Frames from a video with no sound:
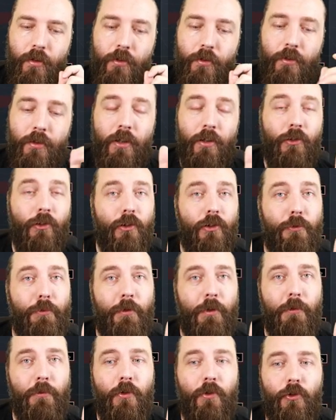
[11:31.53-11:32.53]
this is
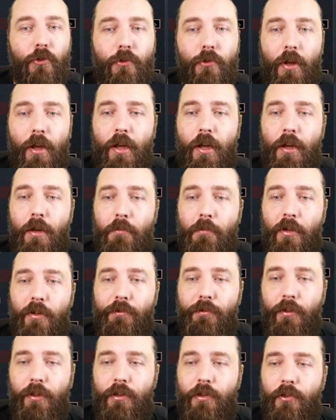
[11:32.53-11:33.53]
pretty much uh, my
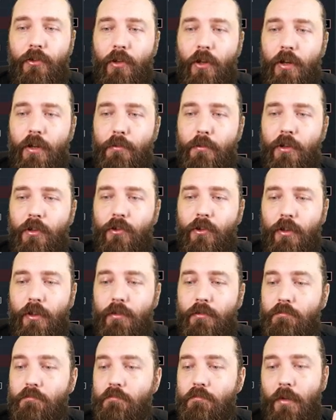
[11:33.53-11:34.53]
fleet design. We can
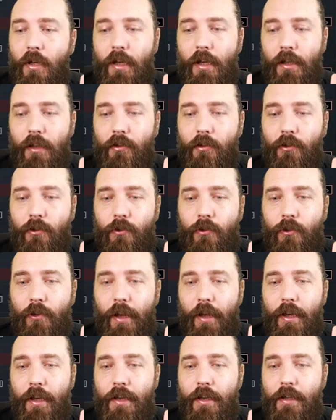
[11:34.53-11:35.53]
see it's
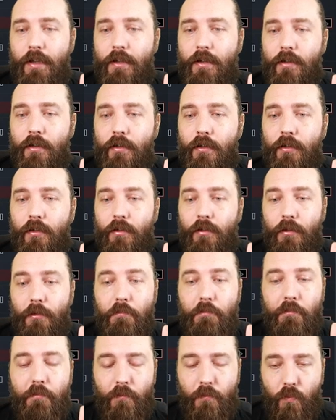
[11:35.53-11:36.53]
a
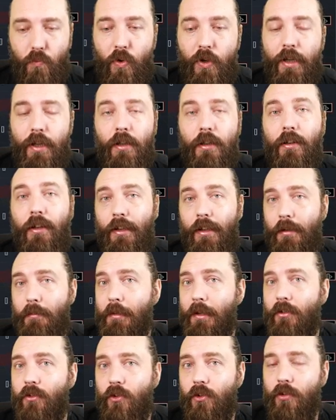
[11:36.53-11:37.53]
weird, like I
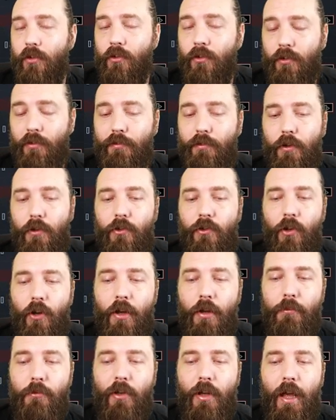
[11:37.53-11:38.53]
mentioned a few
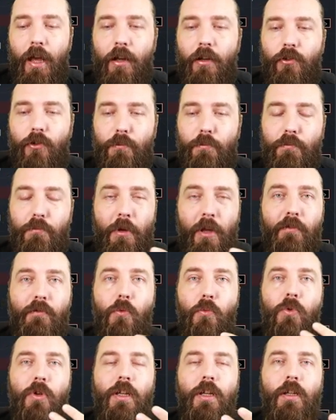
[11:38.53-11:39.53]
times now, it's a bit of a
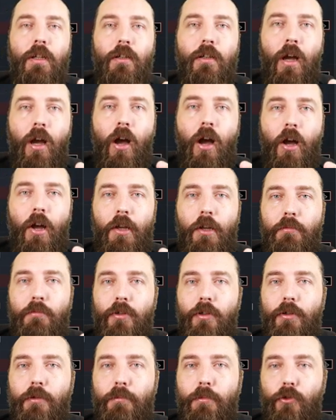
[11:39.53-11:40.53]
weird
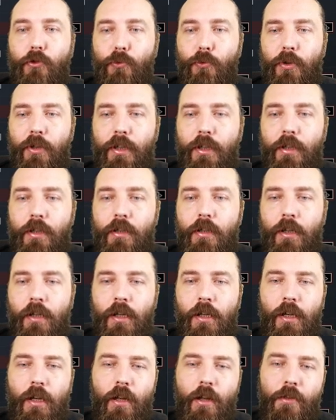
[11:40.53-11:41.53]
hybrid between
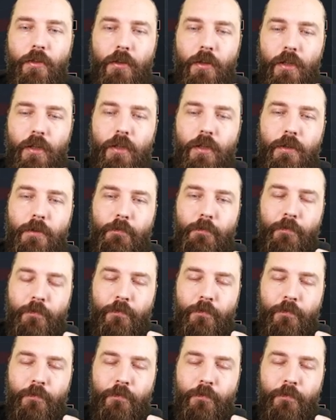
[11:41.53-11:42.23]
the